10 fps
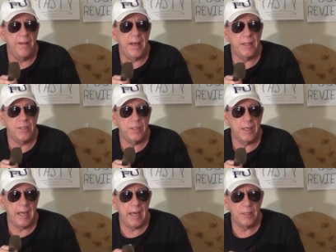That's uh,
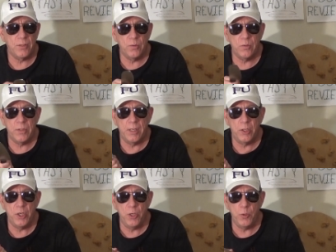assholes
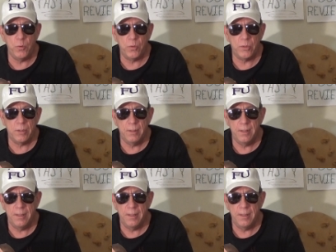and Q's.